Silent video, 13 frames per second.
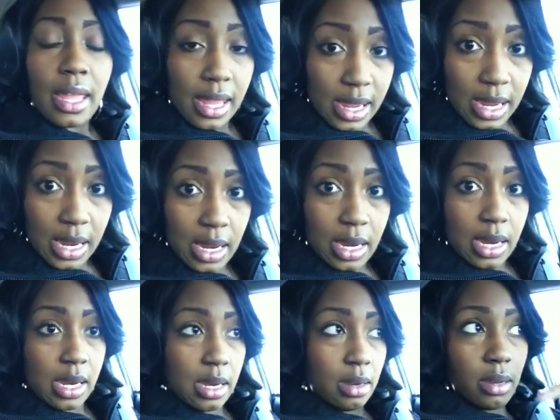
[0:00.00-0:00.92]

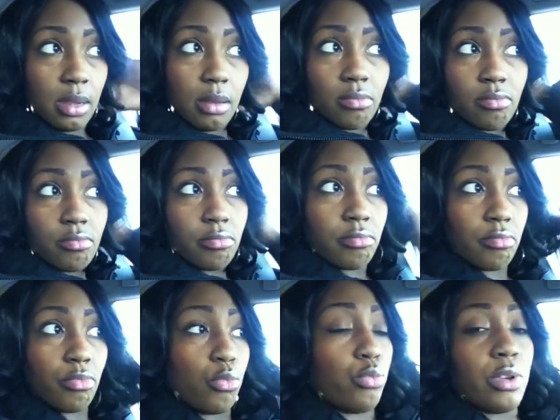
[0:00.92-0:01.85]
and
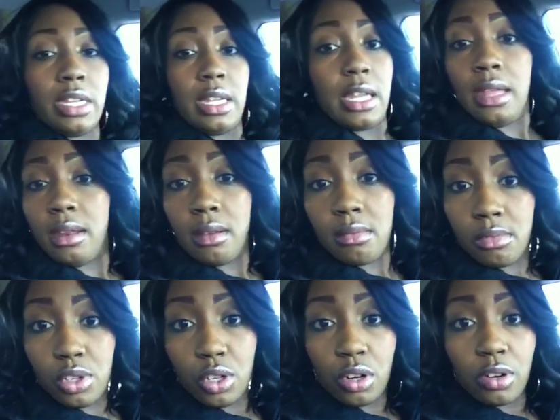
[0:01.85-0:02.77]
we get it.
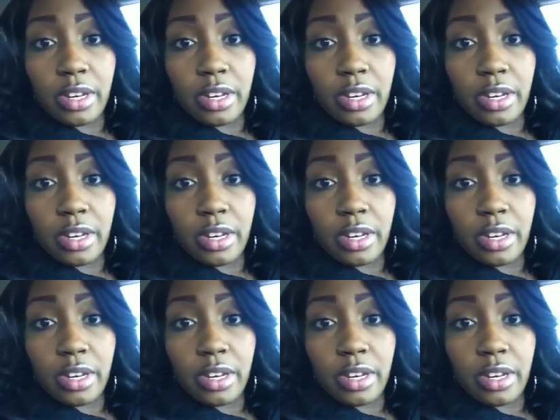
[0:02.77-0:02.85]
You